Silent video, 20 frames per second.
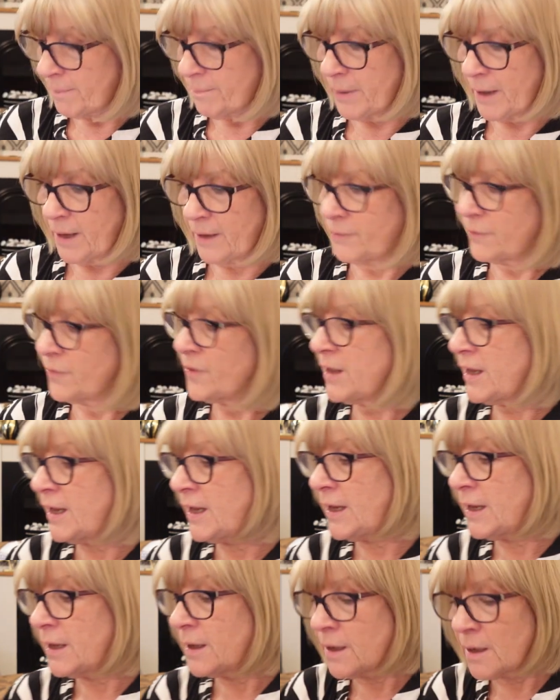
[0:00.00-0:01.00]
but
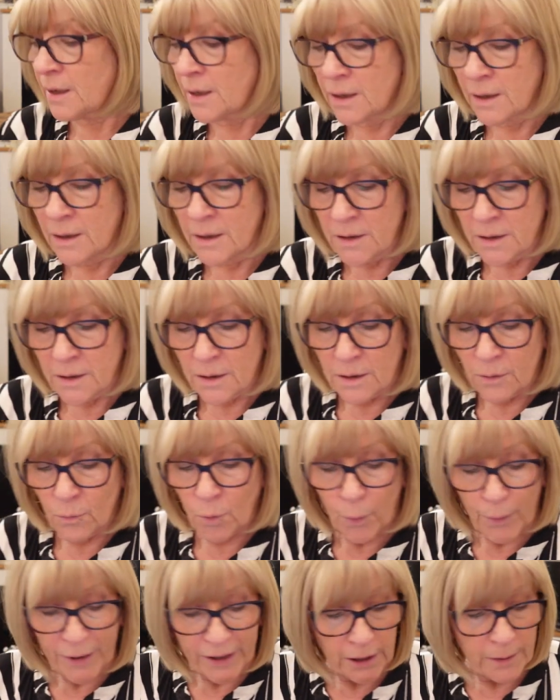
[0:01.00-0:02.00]
what
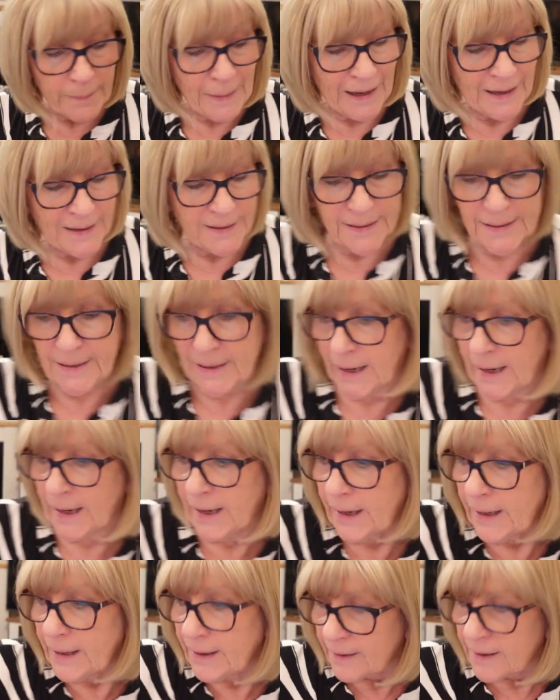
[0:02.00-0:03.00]
we're going to make
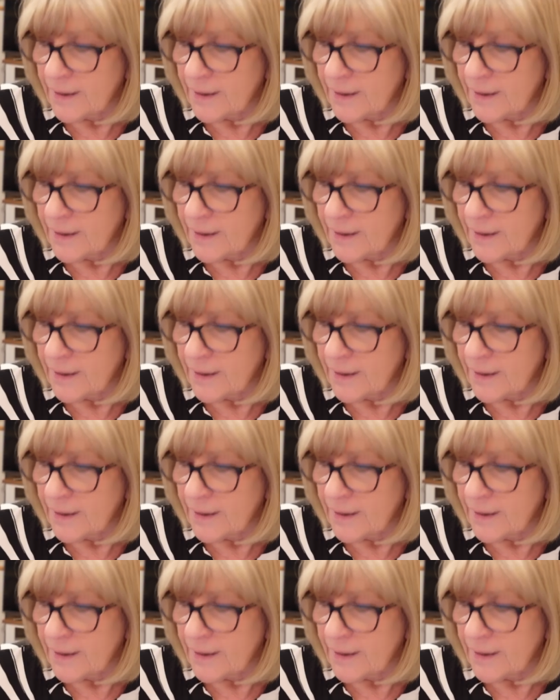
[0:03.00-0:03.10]
today